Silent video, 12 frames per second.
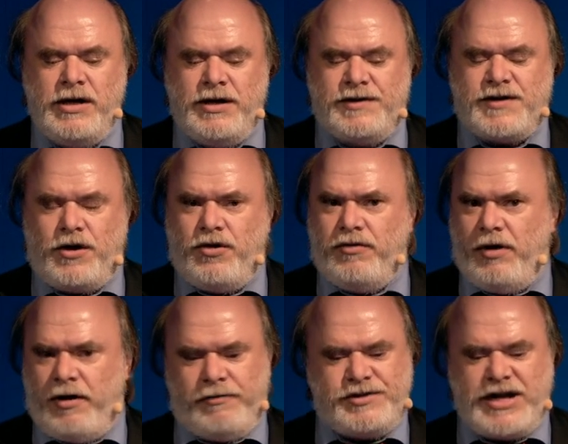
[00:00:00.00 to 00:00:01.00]

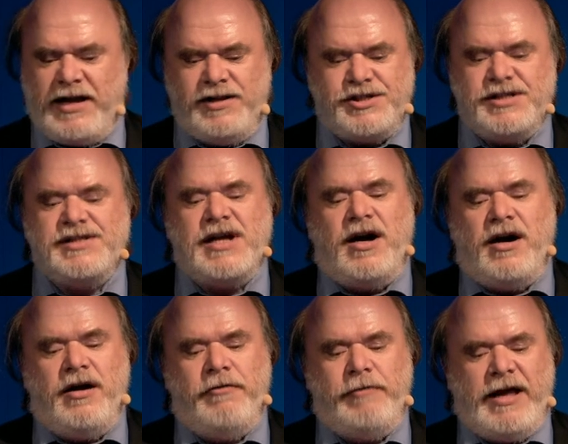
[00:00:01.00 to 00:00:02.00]
So challenges
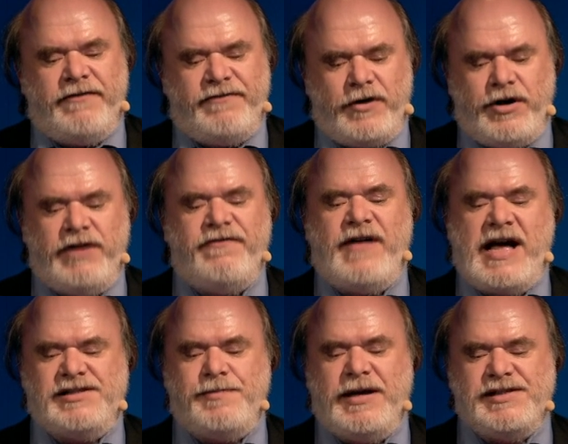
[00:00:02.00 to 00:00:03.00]
are, we have very
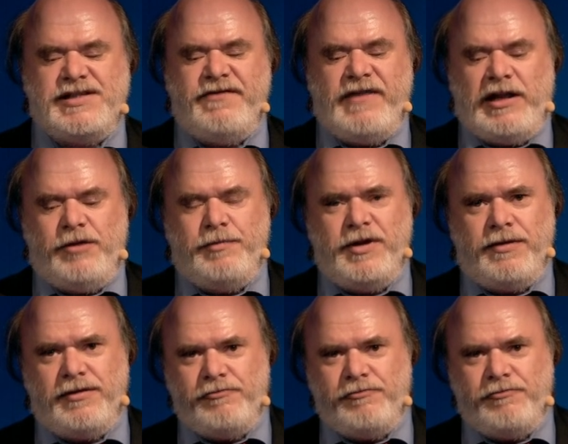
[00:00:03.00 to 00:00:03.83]
fast-paced development.